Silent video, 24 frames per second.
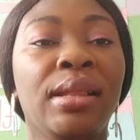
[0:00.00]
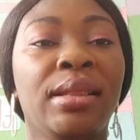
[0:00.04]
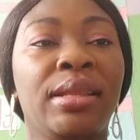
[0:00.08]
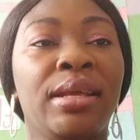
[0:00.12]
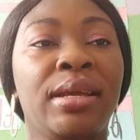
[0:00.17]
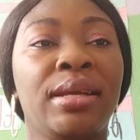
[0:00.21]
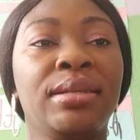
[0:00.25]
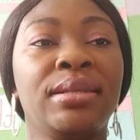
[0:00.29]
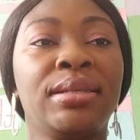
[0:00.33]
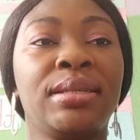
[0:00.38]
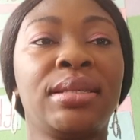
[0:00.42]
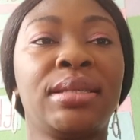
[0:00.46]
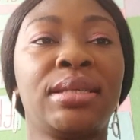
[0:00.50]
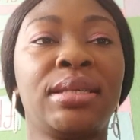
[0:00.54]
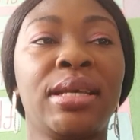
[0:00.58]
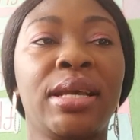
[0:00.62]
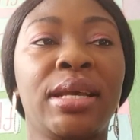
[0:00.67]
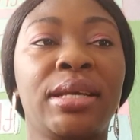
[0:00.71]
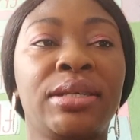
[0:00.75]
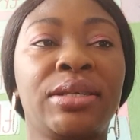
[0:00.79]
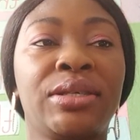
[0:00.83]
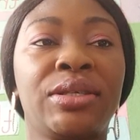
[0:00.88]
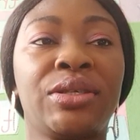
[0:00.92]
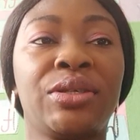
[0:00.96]
then
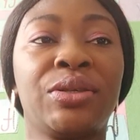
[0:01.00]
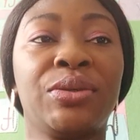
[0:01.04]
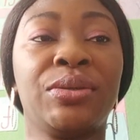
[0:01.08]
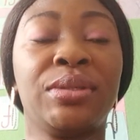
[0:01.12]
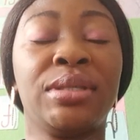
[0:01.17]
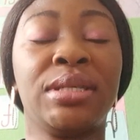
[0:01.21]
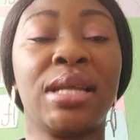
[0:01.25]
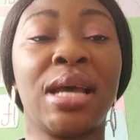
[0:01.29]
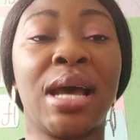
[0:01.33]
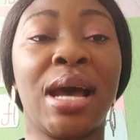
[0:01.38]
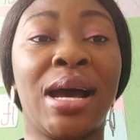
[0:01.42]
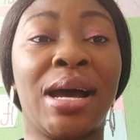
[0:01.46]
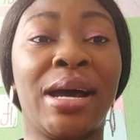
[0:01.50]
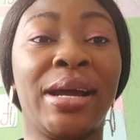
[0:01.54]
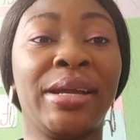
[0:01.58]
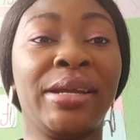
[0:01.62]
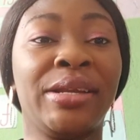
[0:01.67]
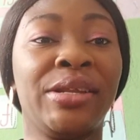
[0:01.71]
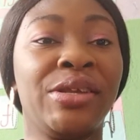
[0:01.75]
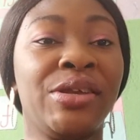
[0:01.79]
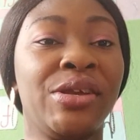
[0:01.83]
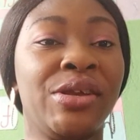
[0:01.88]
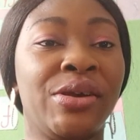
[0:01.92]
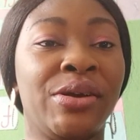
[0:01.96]
6 to
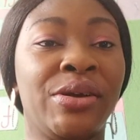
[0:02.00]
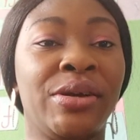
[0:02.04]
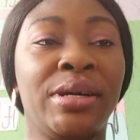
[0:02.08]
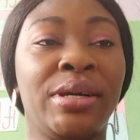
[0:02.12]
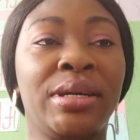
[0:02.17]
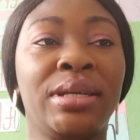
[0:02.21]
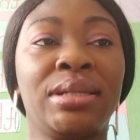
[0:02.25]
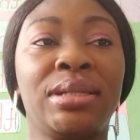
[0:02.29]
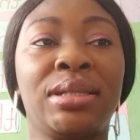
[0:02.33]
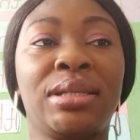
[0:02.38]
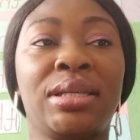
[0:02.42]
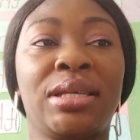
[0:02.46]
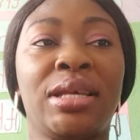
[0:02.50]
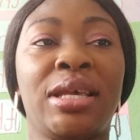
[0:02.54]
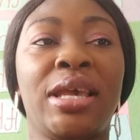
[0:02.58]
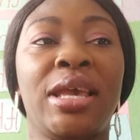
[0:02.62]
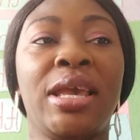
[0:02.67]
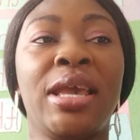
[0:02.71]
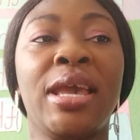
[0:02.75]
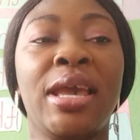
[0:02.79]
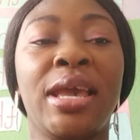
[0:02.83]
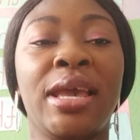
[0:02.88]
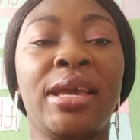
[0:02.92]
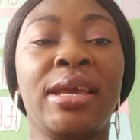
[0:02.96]
9 years
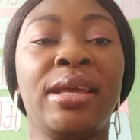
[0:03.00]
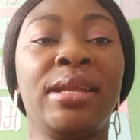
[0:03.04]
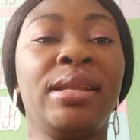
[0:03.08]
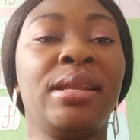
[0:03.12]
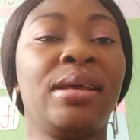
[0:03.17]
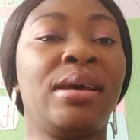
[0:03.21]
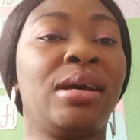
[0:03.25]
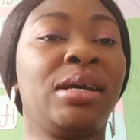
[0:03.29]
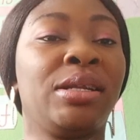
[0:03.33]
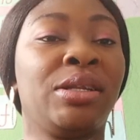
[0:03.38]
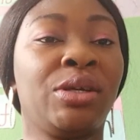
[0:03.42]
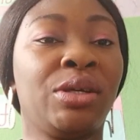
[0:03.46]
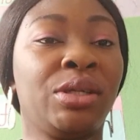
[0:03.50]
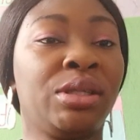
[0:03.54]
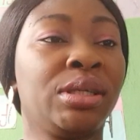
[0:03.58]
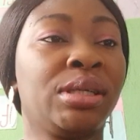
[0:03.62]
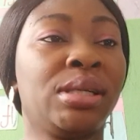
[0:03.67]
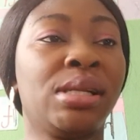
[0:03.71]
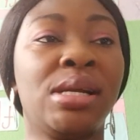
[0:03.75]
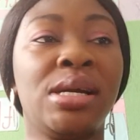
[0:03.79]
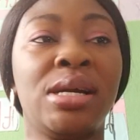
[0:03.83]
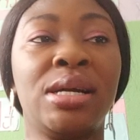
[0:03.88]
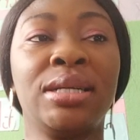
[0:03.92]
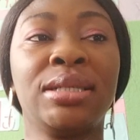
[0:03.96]
in another
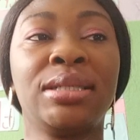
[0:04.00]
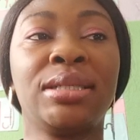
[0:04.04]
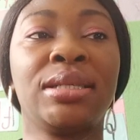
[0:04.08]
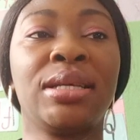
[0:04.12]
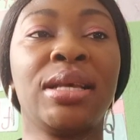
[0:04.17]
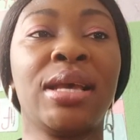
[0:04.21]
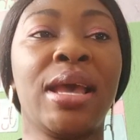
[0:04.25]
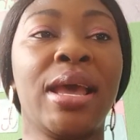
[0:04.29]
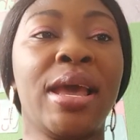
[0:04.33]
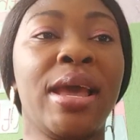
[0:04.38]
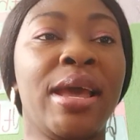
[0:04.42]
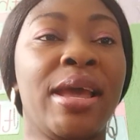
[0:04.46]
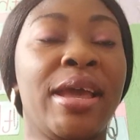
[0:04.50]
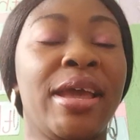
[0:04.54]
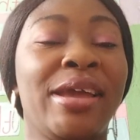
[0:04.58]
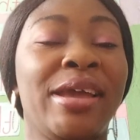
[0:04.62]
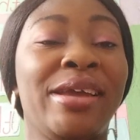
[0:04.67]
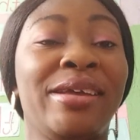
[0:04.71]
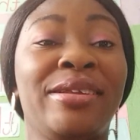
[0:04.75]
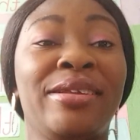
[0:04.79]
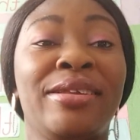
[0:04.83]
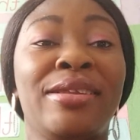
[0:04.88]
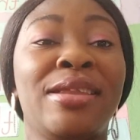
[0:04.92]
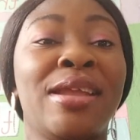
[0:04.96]
class,
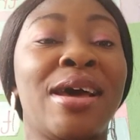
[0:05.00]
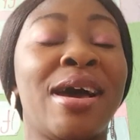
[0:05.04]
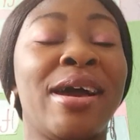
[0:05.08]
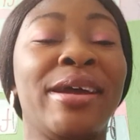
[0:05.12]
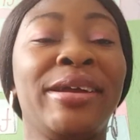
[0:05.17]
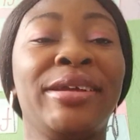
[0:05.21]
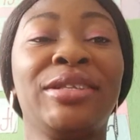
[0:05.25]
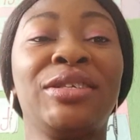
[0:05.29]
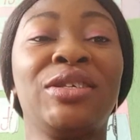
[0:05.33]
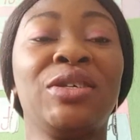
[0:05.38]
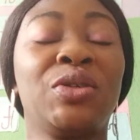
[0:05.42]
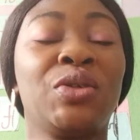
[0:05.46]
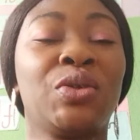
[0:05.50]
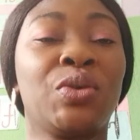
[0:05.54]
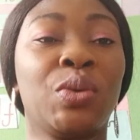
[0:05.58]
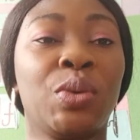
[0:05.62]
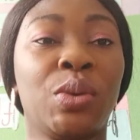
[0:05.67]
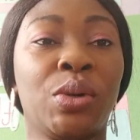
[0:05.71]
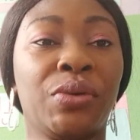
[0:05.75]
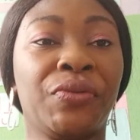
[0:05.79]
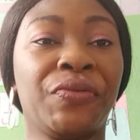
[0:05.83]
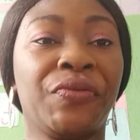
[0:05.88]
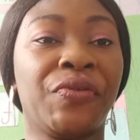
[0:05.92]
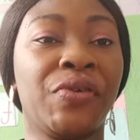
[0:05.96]
and 9 to
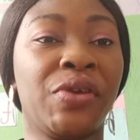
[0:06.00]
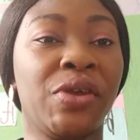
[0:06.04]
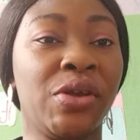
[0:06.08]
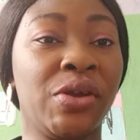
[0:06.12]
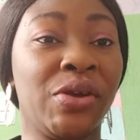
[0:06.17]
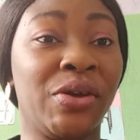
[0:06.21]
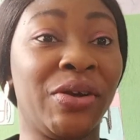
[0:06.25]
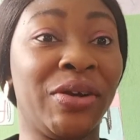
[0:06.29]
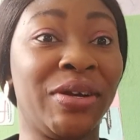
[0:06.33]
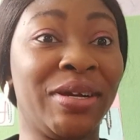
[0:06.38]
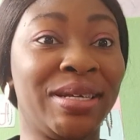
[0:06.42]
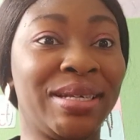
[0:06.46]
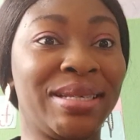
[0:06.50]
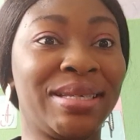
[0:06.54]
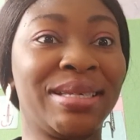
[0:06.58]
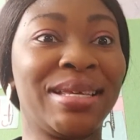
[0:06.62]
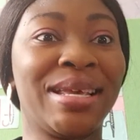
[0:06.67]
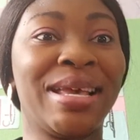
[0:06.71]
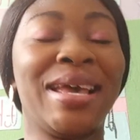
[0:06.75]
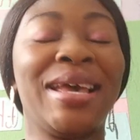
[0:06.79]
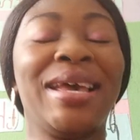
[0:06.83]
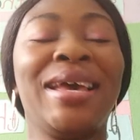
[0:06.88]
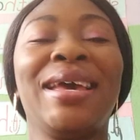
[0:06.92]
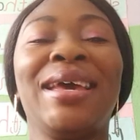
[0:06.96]
12 years
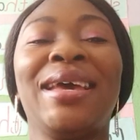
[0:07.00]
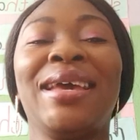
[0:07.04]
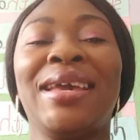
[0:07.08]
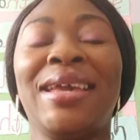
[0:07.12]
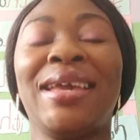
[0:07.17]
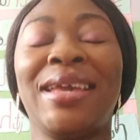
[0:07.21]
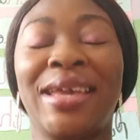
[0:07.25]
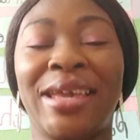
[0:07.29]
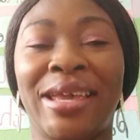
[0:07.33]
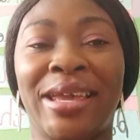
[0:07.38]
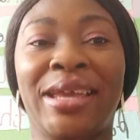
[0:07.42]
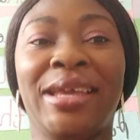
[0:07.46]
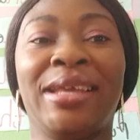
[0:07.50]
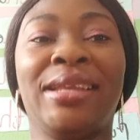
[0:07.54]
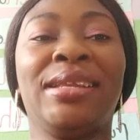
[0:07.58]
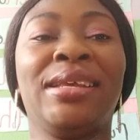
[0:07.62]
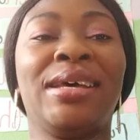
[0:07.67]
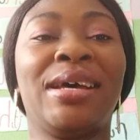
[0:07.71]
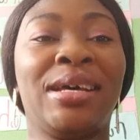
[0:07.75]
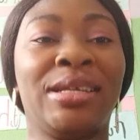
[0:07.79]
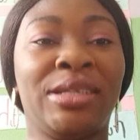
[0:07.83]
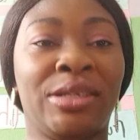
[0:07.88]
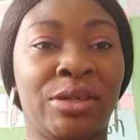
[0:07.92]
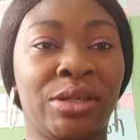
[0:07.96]

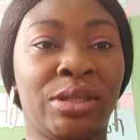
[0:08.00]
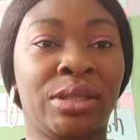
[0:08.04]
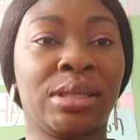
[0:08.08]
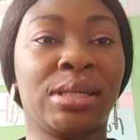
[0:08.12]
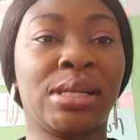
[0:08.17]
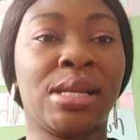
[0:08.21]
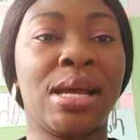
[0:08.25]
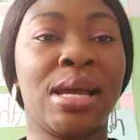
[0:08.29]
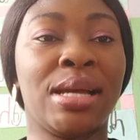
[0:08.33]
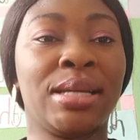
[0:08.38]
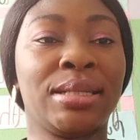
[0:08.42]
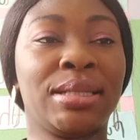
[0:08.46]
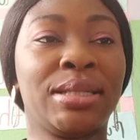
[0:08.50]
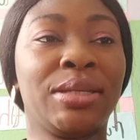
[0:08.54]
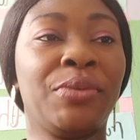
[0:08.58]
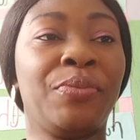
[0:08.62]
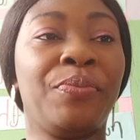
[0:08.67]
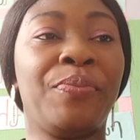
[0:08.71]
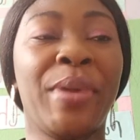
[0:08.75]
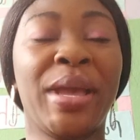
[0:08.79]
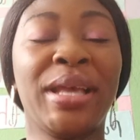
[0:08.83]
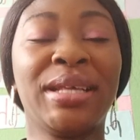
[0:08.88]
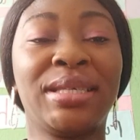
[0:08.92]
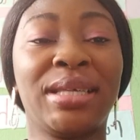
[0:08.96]
in another class. So
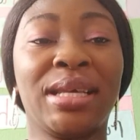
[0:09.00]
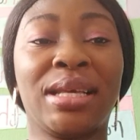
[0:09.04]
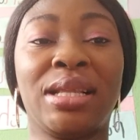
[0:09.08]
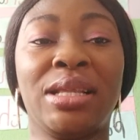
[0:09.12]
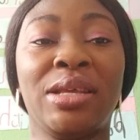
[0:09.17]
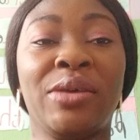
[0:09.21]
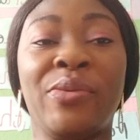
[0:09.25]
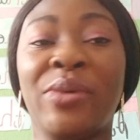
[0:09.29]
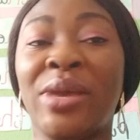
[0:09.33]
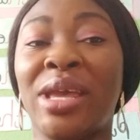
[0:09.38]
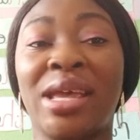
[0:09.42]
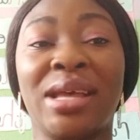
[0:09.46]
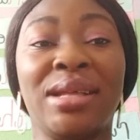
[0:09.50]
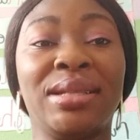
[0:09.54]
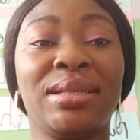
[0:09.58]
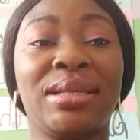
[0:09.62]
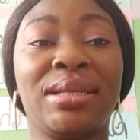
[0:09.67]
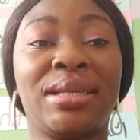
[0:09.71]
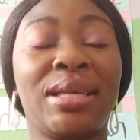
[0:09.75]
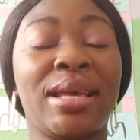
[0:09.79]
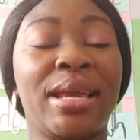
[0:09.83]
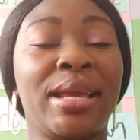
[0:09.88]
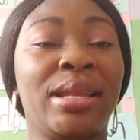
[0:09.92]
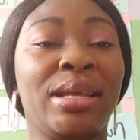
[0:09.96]
basically, we
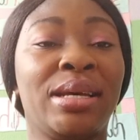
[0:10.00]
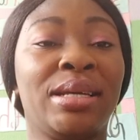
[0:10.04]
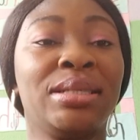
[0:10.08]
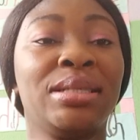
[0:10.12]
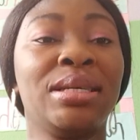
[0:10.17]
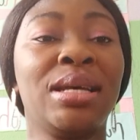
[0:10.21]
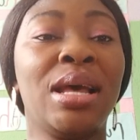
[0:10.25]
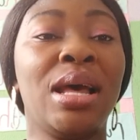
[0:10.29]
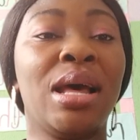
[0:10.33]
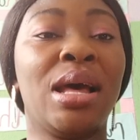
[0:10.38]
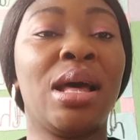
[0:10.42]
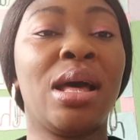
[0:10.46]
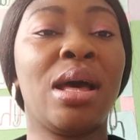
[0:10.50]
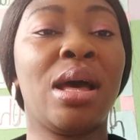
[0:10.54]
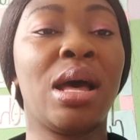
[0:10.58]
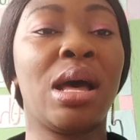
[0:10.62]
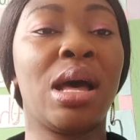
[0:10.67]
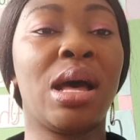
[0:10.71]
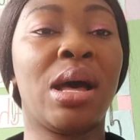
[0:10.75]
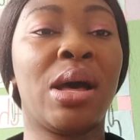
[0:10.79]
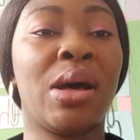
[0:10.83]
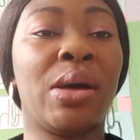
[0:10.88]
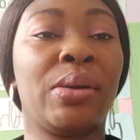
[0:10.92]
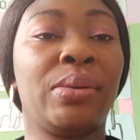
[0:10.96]
can say that
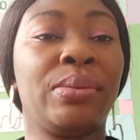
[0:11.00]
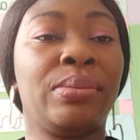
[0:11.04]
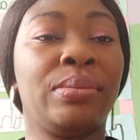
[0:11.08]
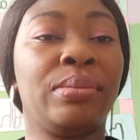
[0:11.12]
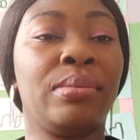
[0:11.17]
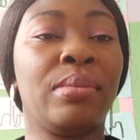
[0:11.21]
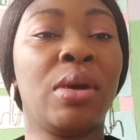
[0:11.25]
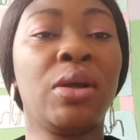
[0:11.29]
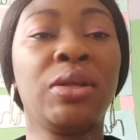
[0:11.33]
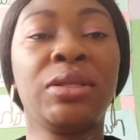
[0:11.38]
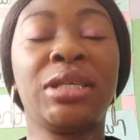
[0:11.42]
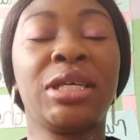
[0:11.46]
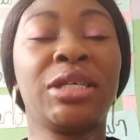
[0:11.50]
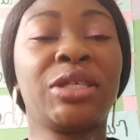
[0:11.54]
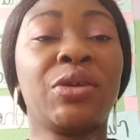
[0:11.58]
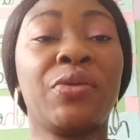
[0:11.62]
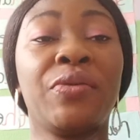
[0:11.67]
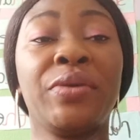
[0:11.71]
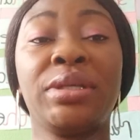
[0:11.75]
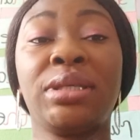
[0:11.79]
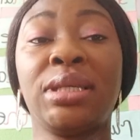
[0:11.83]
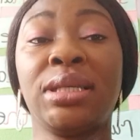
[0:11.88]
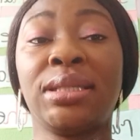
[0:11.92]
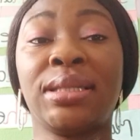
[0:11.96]

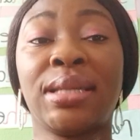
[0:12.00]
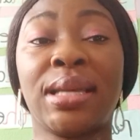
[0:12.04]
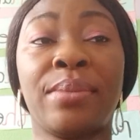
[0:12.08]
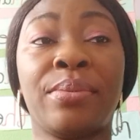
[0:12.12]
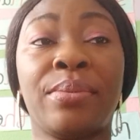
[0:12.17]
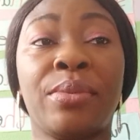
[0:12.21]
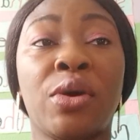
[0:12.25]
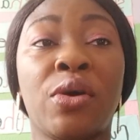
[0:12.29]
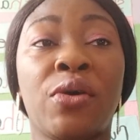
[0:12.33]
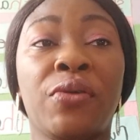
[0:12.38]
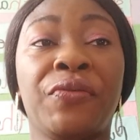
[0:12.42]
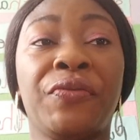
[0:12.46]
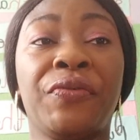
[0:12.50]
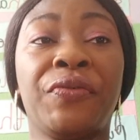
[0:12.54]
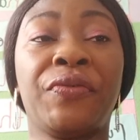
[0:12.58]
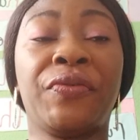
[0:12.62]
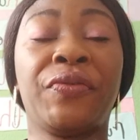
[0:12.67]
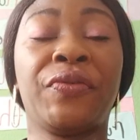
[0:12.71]
Montessori system of